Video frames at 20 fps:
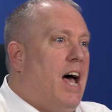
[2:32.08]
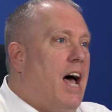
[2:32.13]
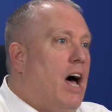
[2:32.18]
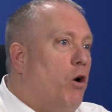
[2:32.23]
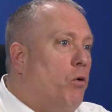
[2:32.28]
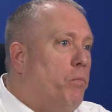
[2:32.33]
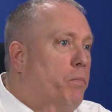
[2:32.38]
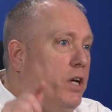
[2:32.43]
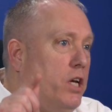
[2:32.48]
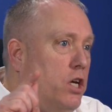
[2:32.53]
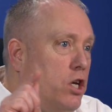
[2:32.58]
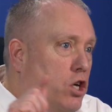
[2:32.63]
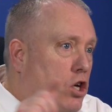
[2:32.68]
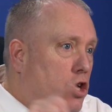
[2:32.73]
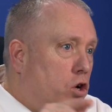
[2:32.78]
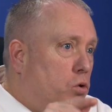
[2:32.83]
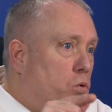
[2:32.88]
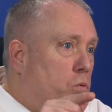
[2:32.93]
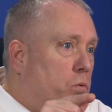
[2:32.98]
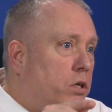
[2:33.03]
helping
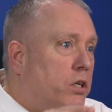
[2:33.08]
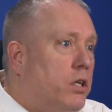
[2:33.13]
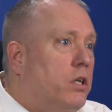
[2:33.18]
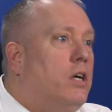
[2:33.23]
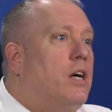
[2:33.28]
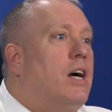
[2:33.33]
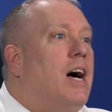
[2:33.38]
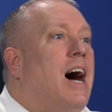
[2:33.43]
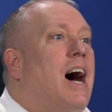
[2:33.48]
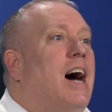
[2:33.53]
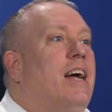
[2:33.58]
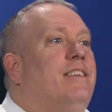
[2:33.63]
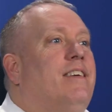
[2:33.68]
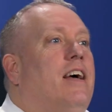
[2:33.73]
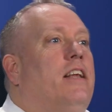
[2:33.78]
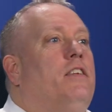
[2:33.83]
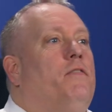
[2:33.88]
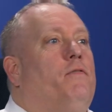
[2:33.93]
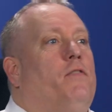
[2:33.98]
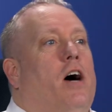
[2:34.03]
you
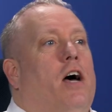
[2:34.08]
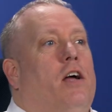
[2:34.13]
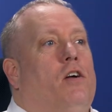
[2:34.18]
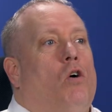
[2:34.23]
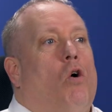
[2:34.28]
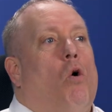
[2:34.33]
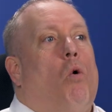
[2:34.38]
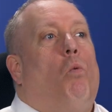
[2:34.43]
identify